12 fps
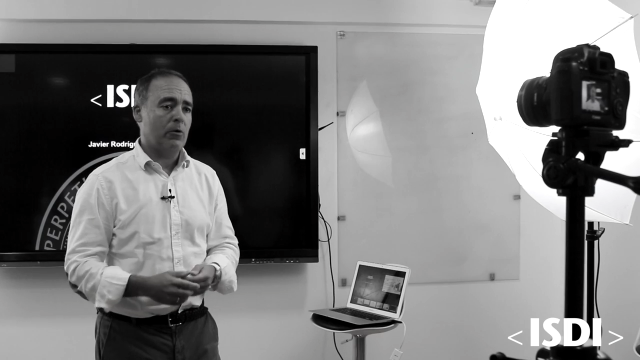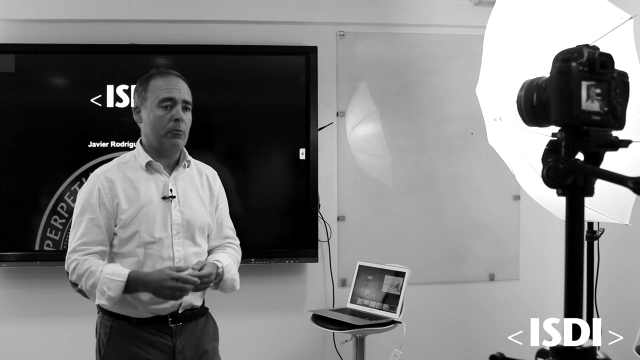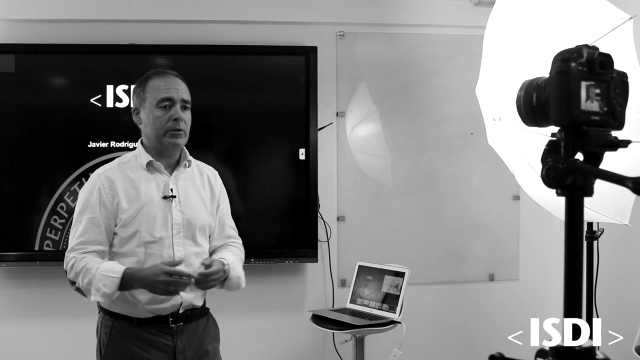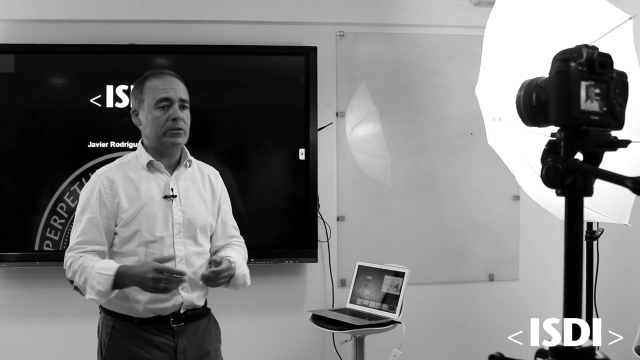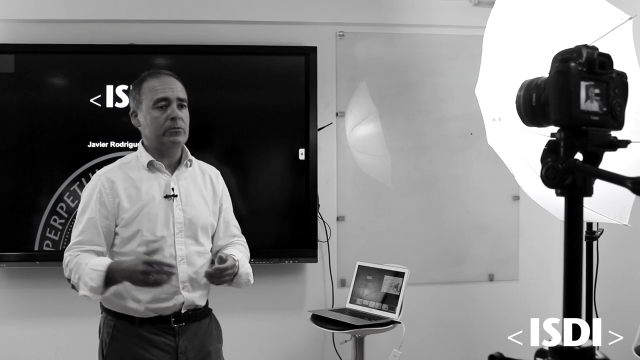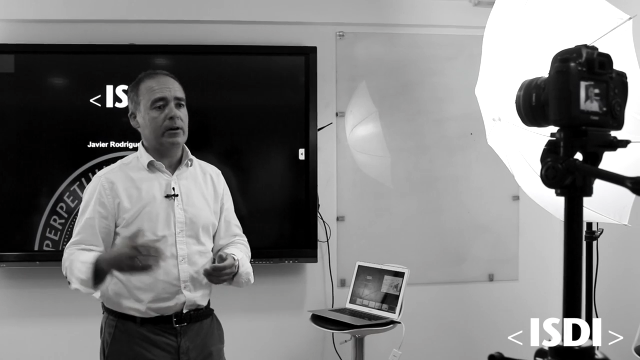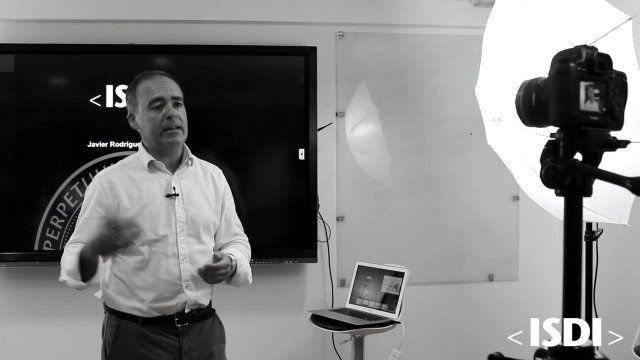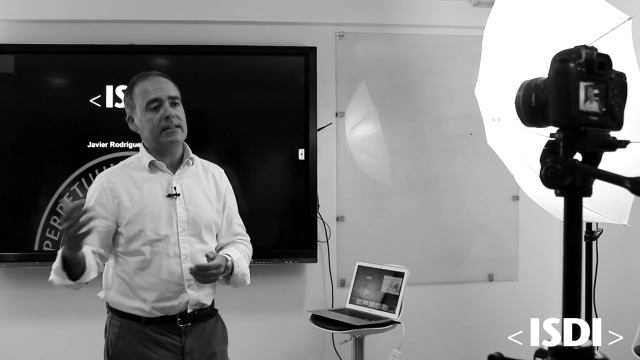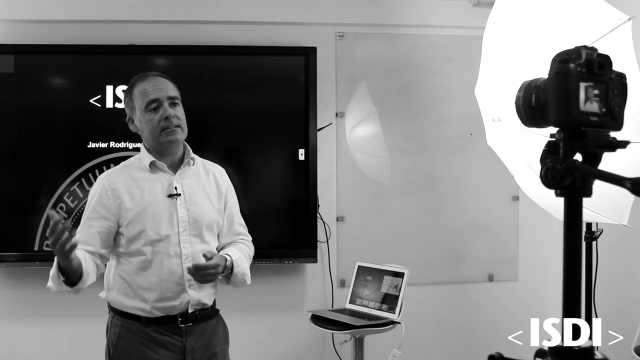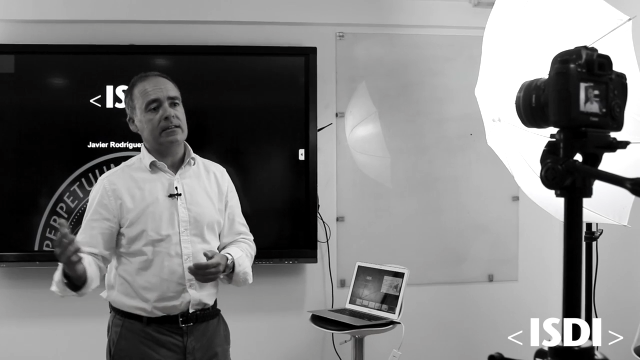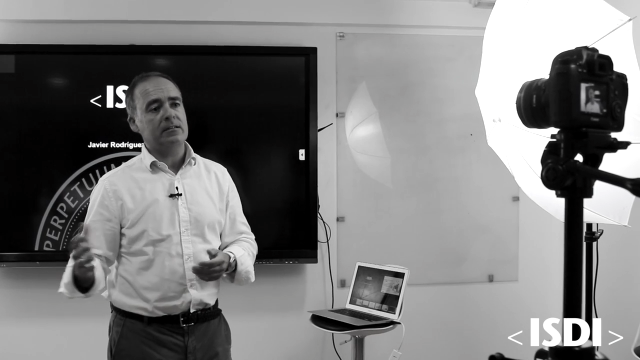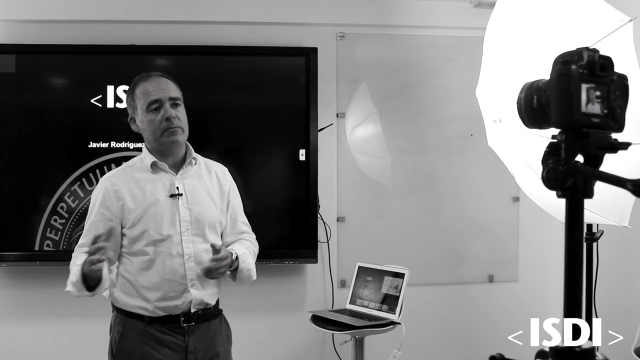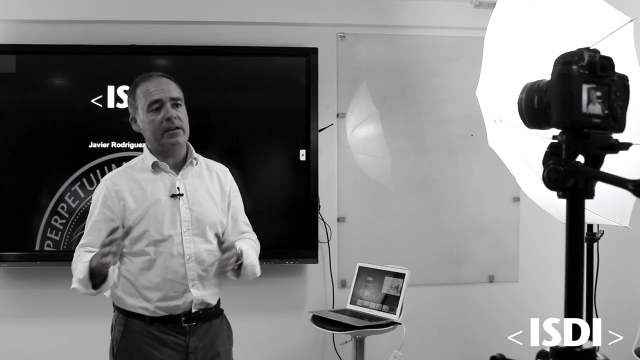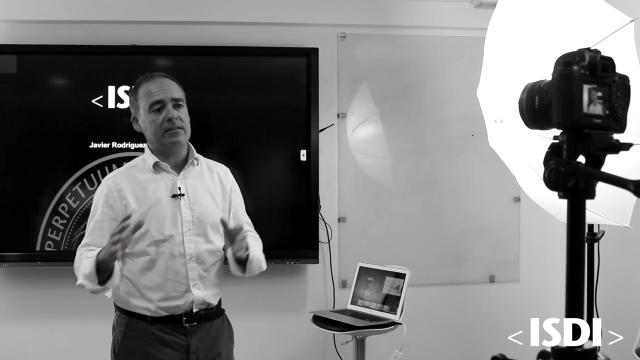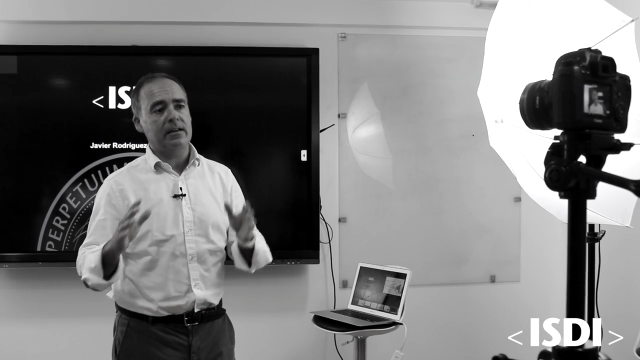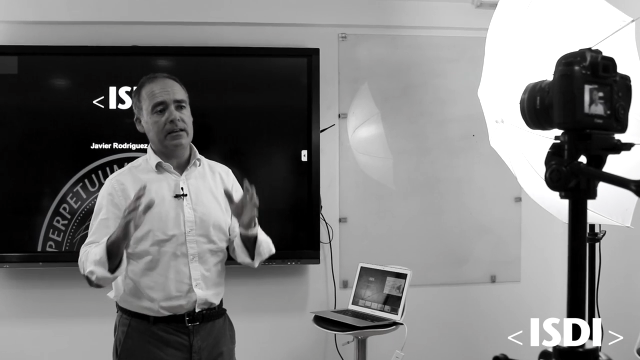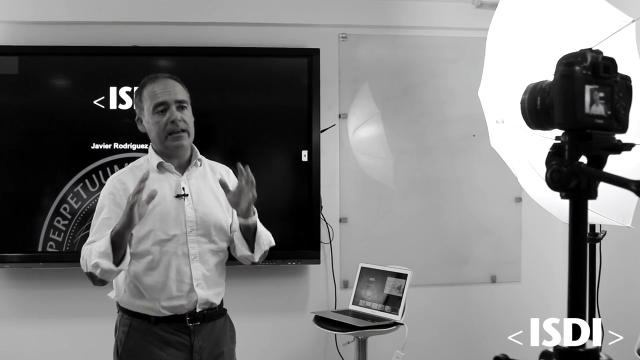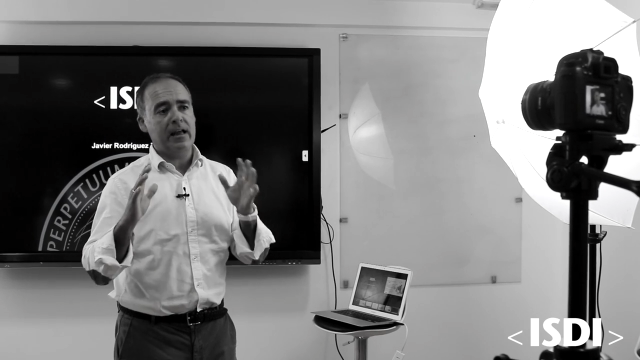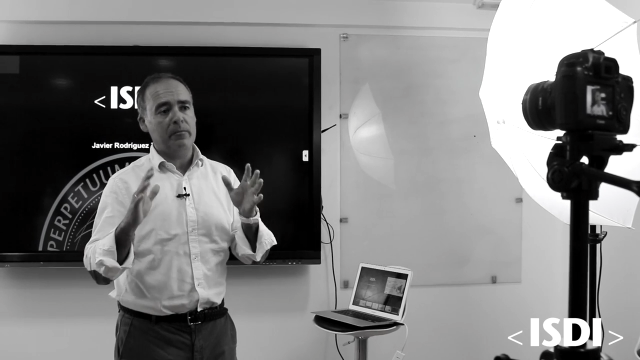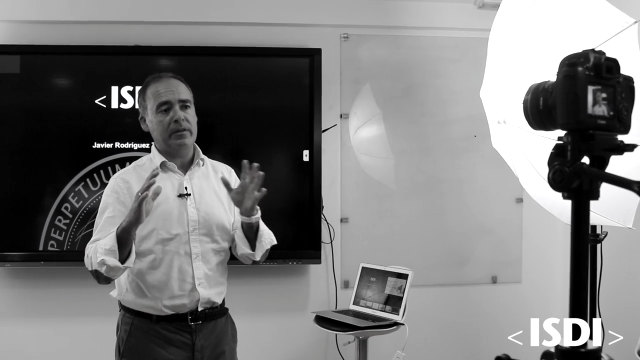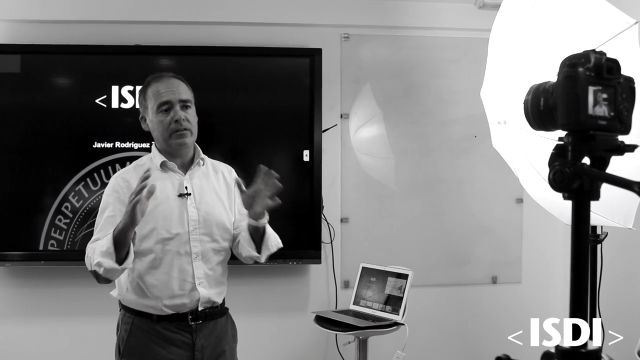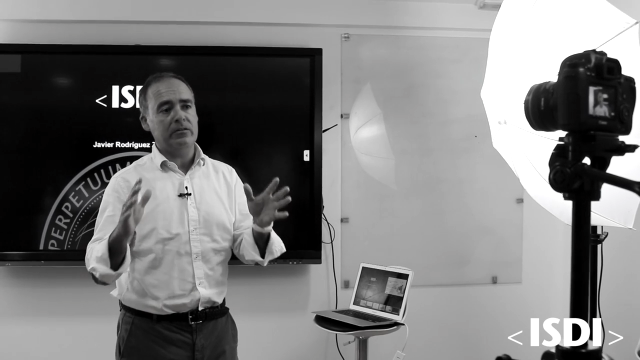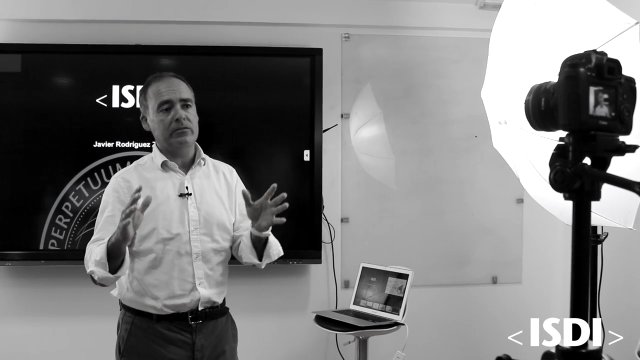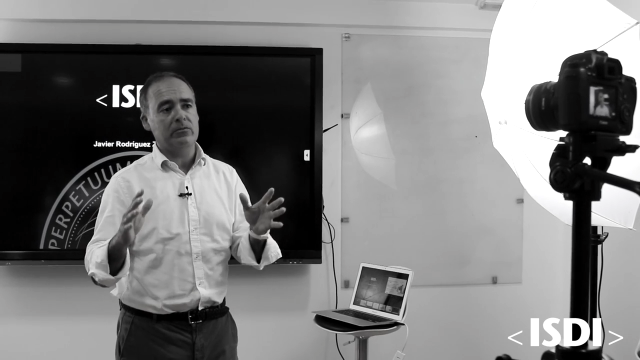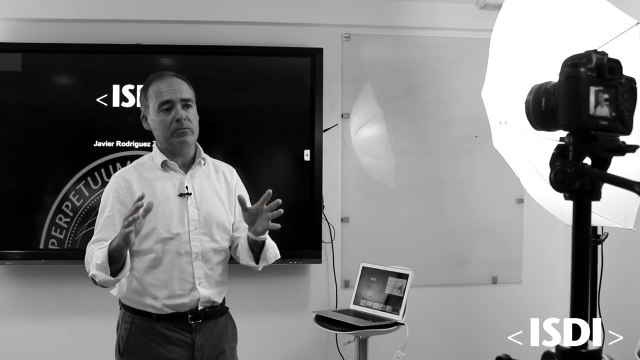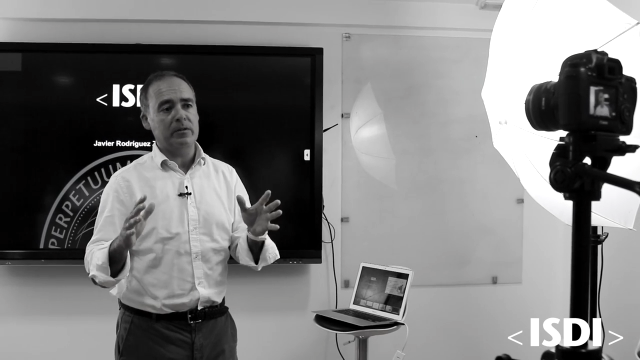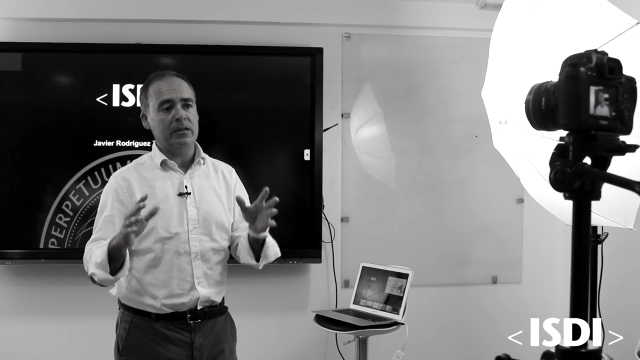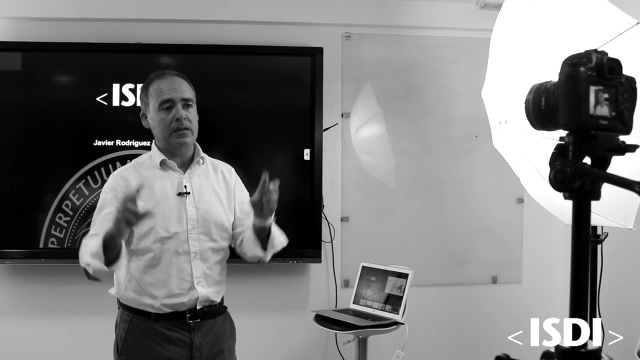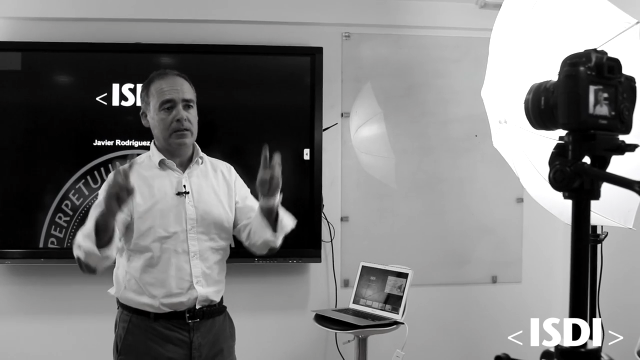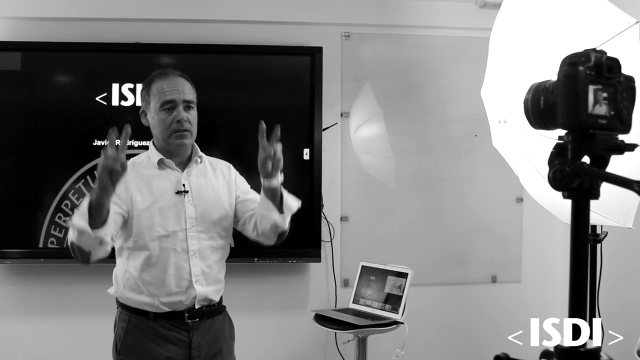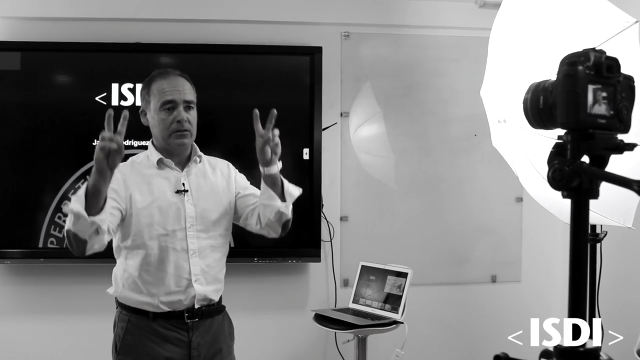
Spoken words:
What we do at ISDI is basically helping you to be